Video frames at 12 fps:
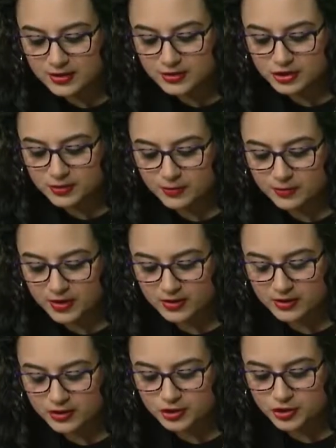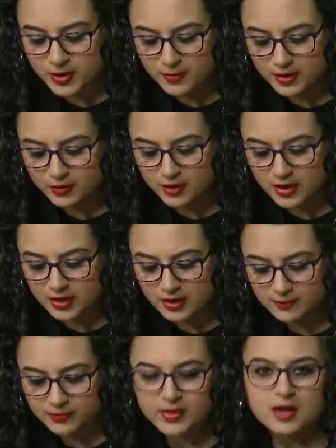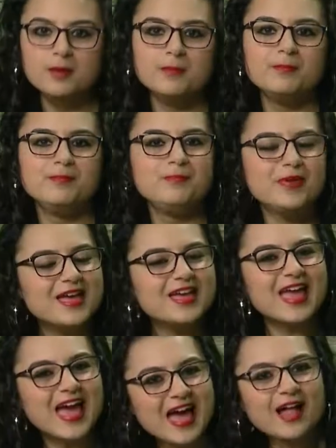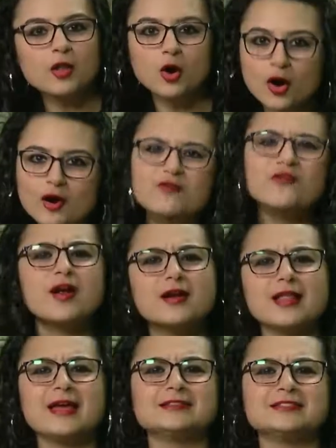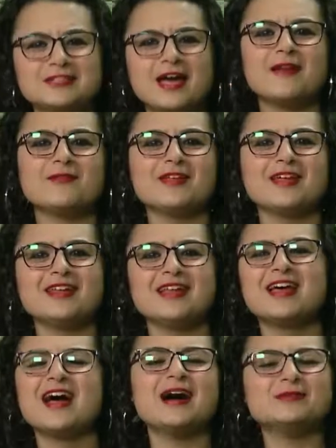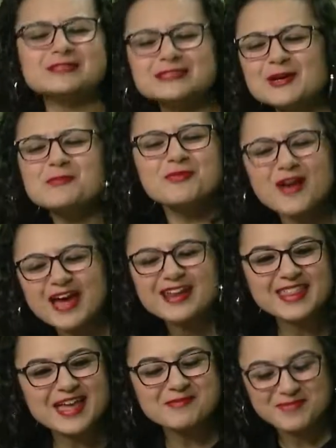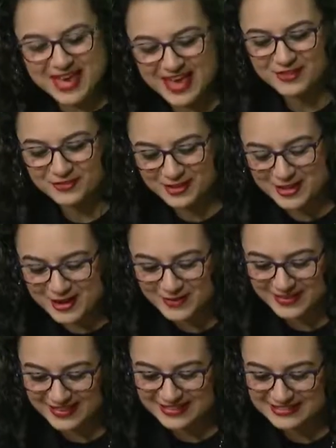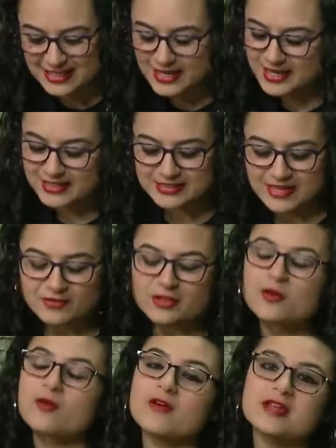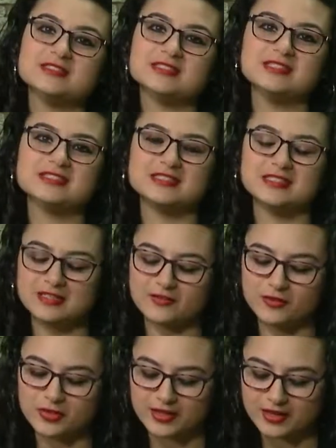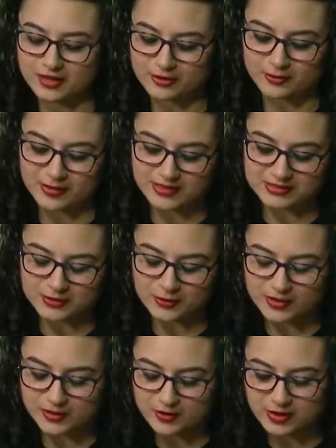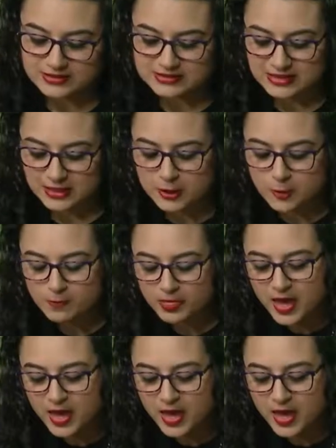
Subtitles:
Jimmy Butler, Draymond Green, Big Al Horford, ladies and gentlemen. I'm so proud of that man for doing this. Yeah. He's having a great season, and if you think otherwise, go kick rocks. Thank you.